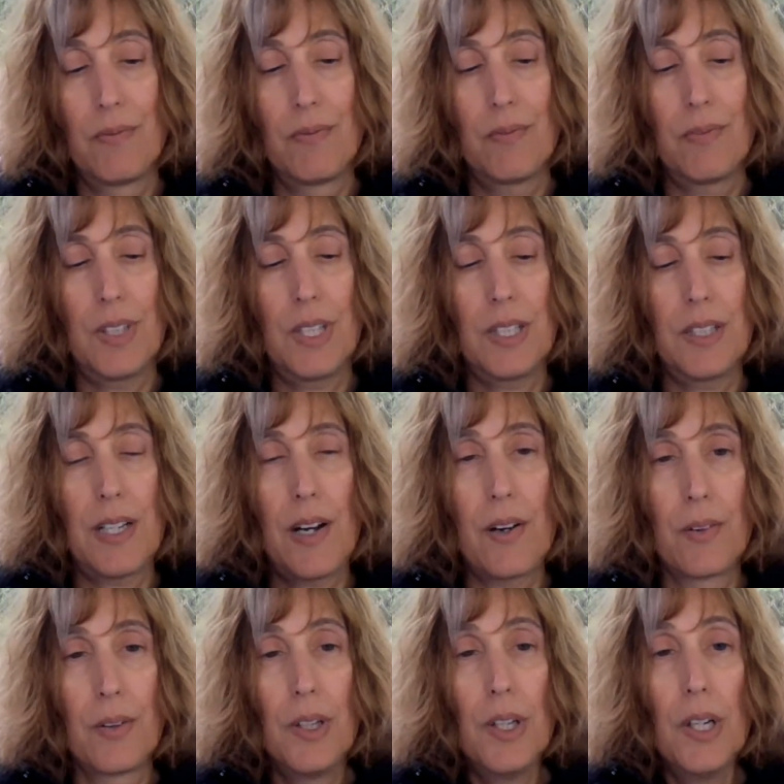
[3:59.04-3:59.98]
Right
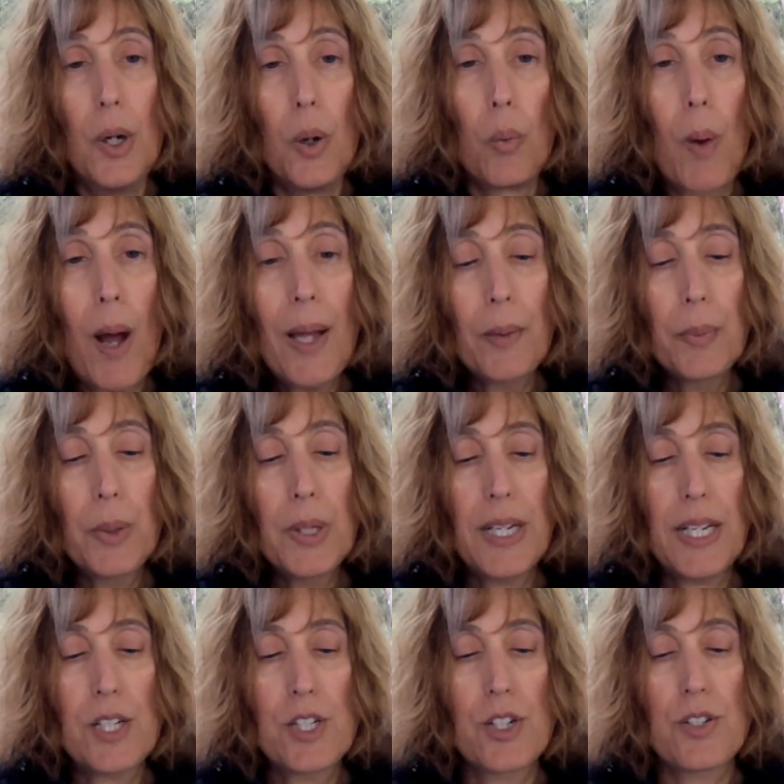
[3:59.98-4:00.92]
now, Wildwood
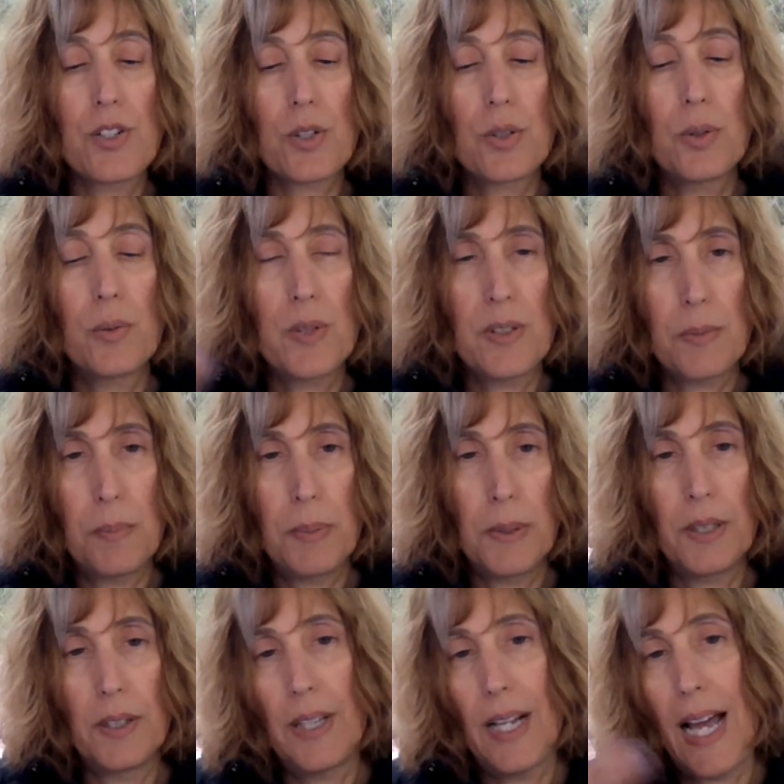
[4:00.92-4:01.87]
Nature School was
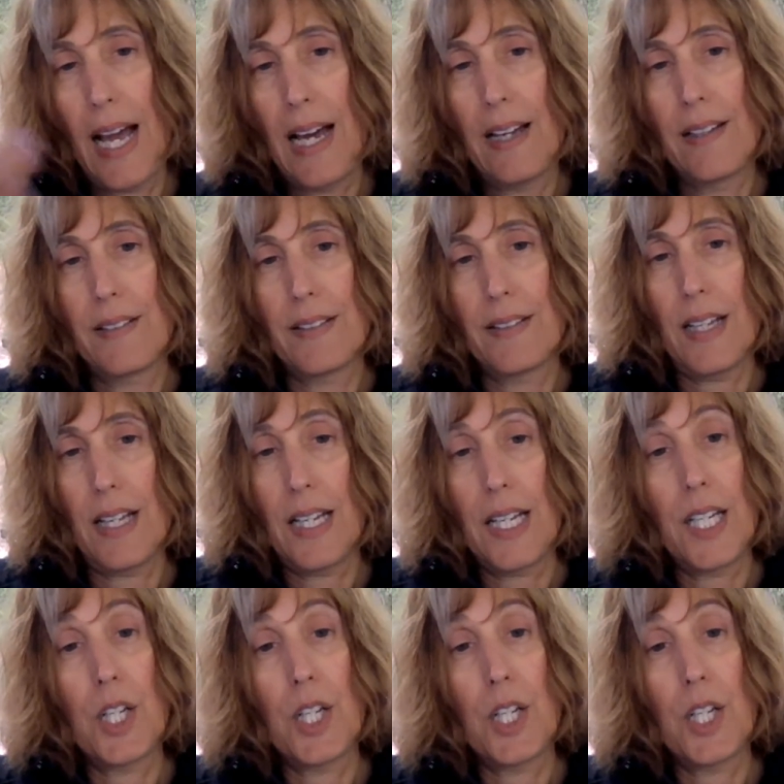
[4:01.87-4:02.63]
built as a